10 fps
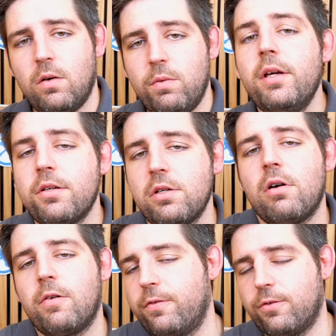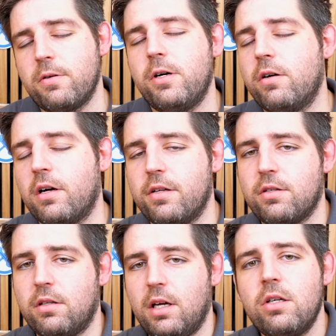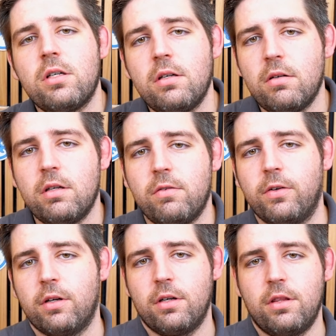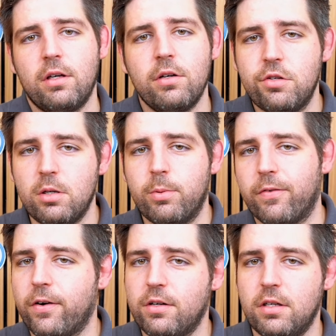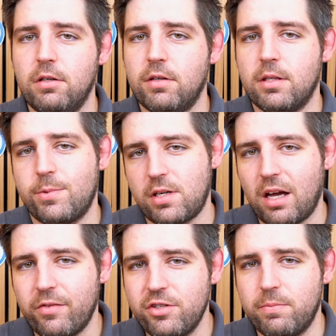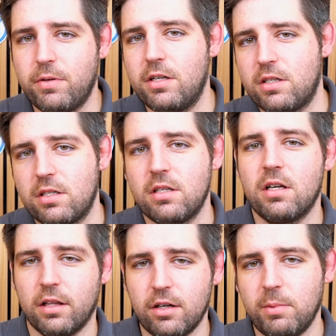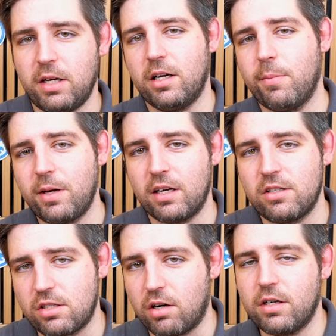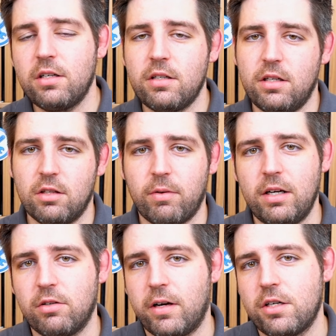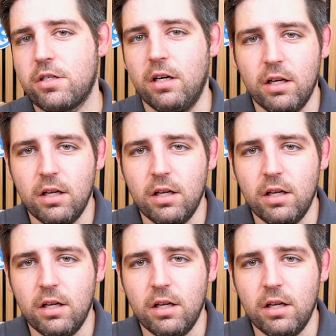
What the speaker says: We also offer remote consultation for those who prefer to do it themselves, but just need a little bit of help getting started in the right direction.